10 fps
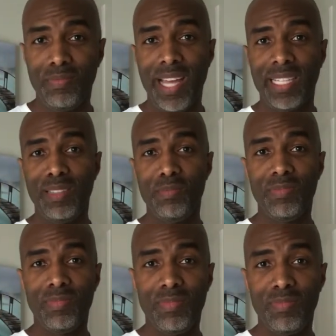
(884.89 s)
back
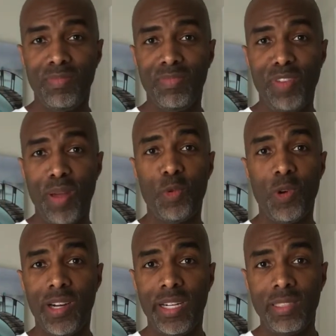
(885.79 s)
in
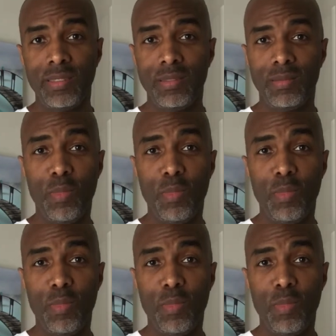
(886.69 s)
February,